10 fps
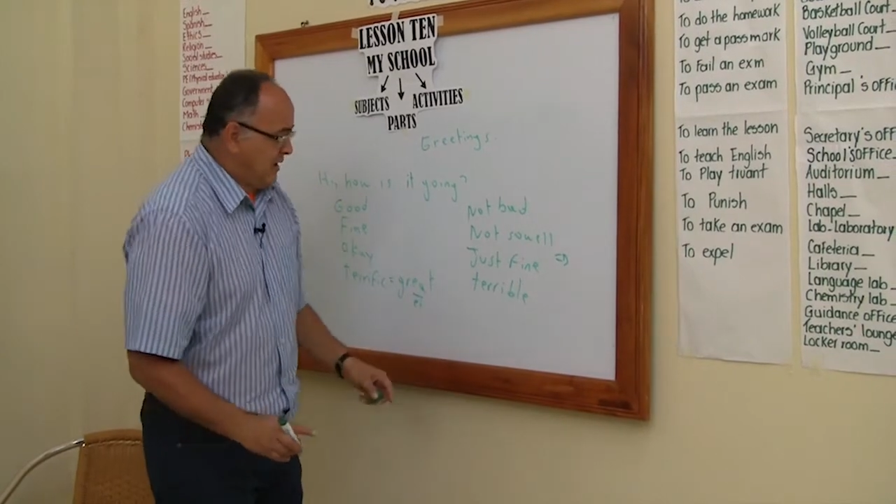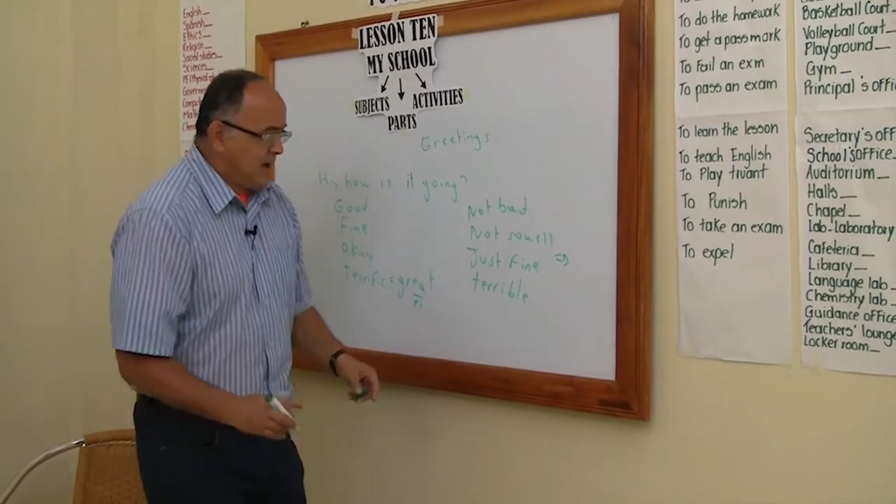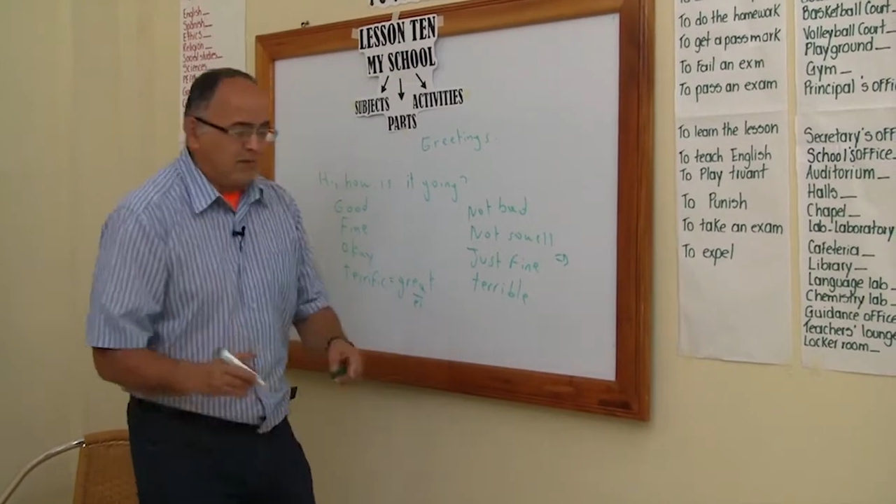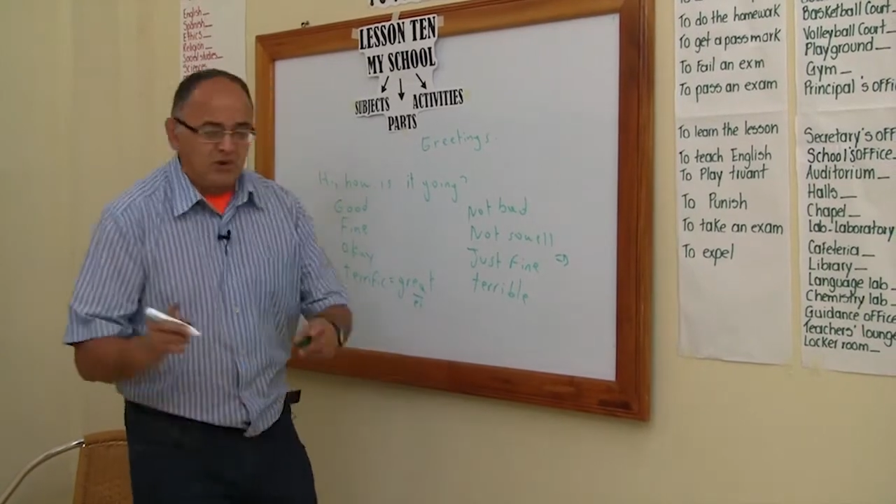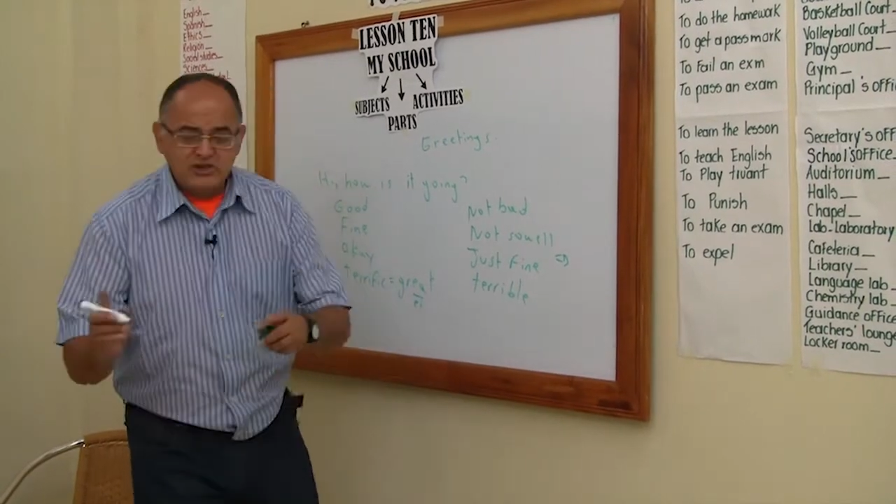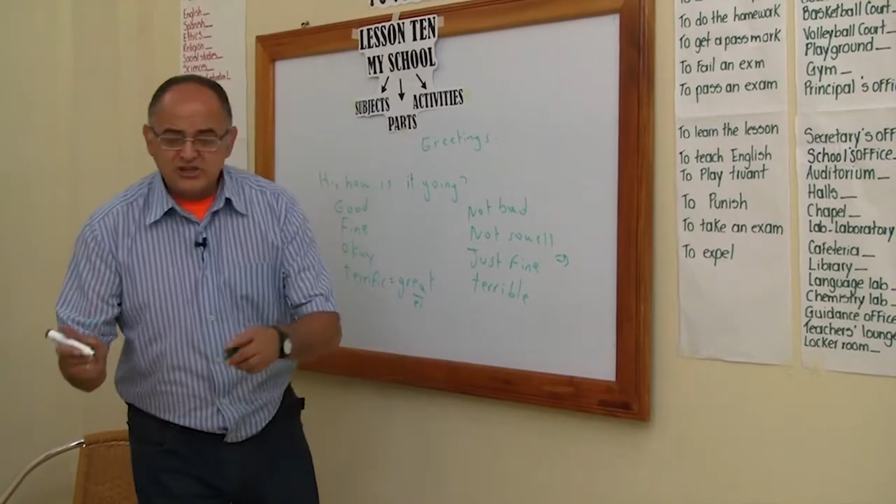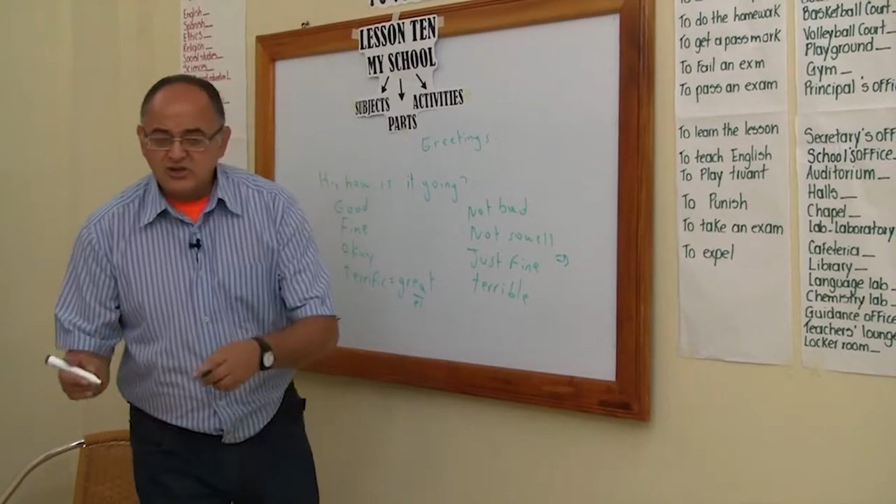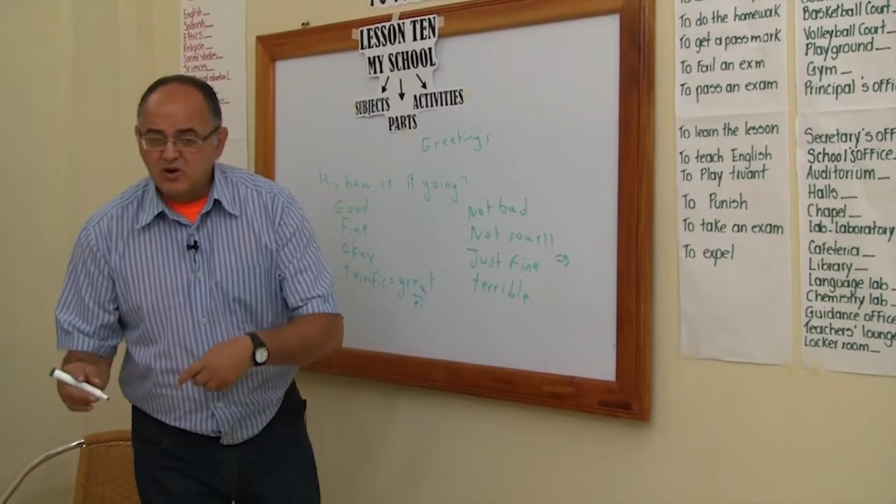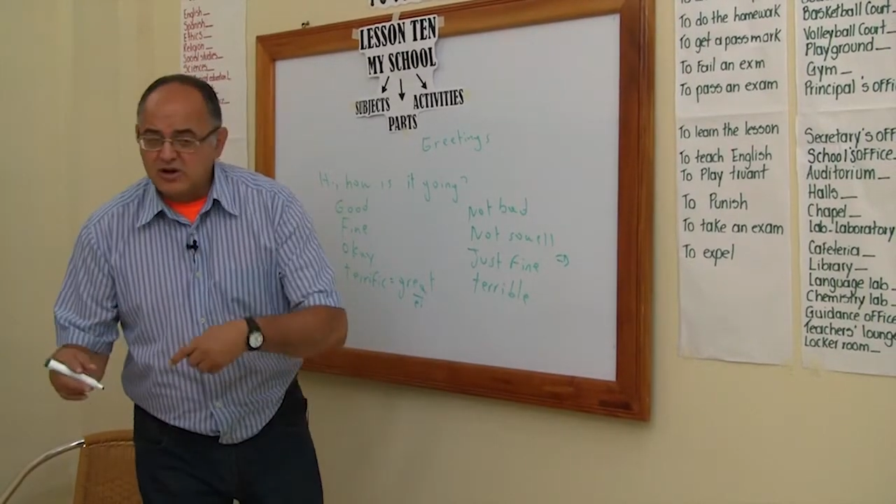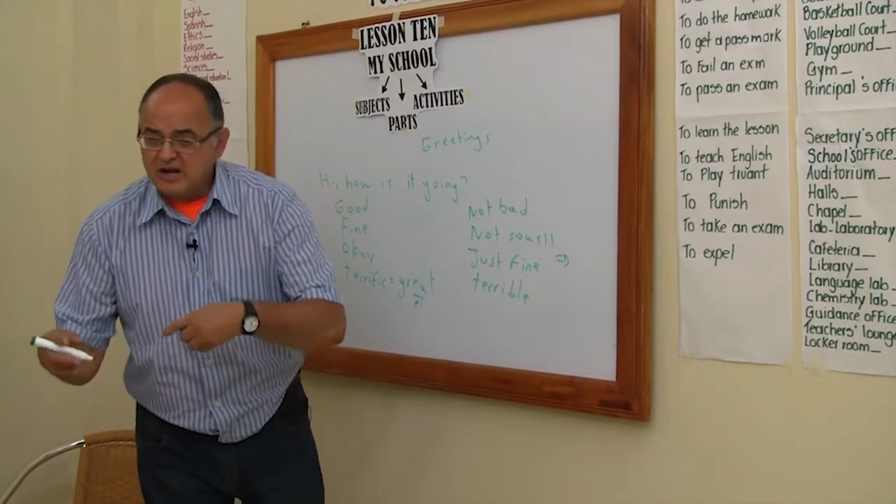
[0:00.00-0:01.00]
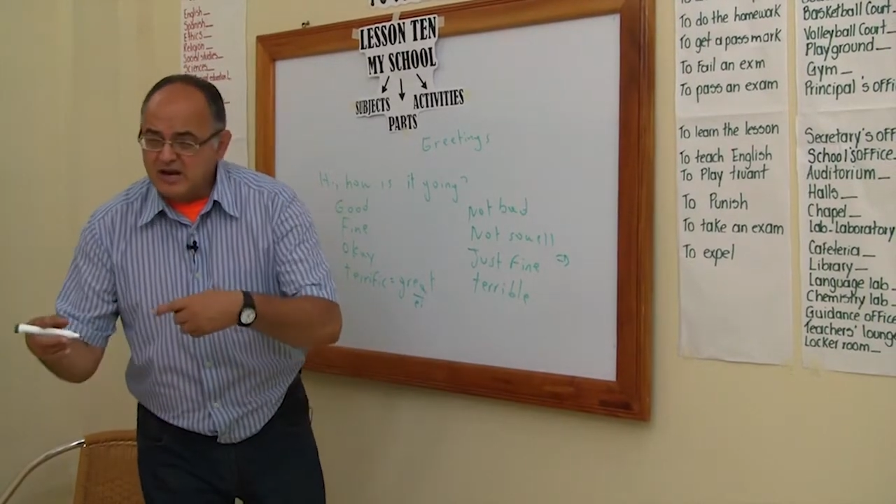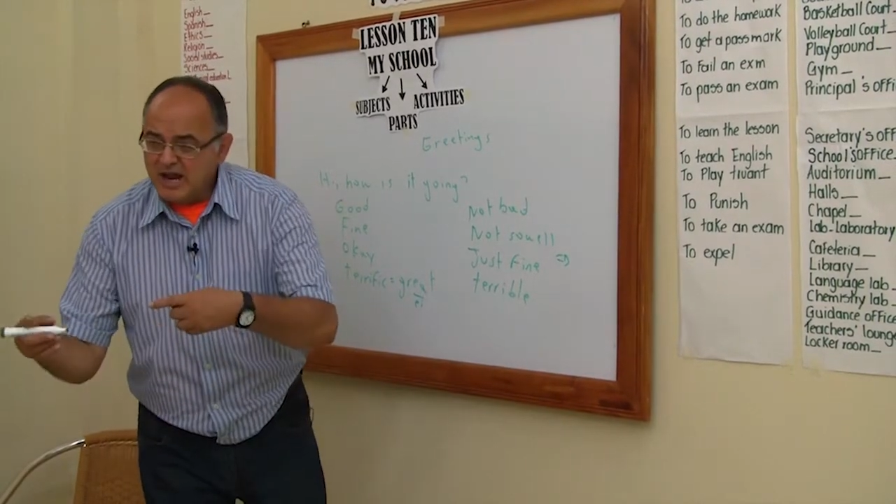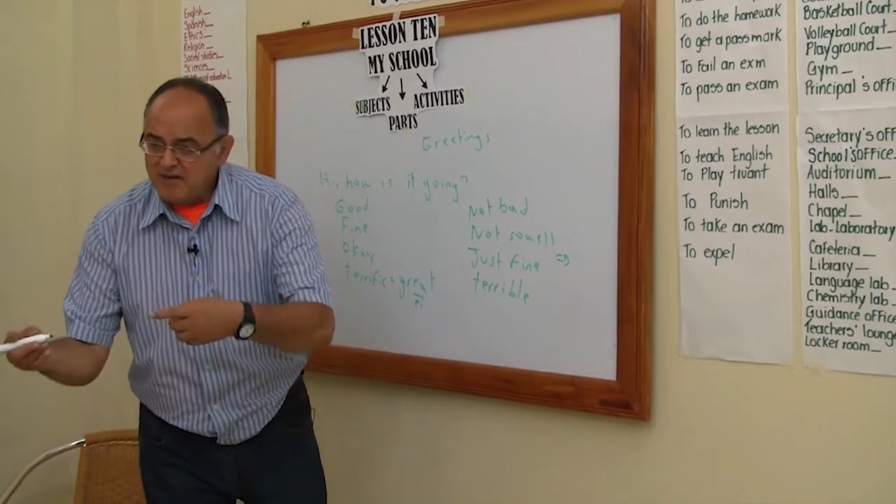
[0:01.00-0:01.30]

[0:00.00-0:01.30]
how is it going?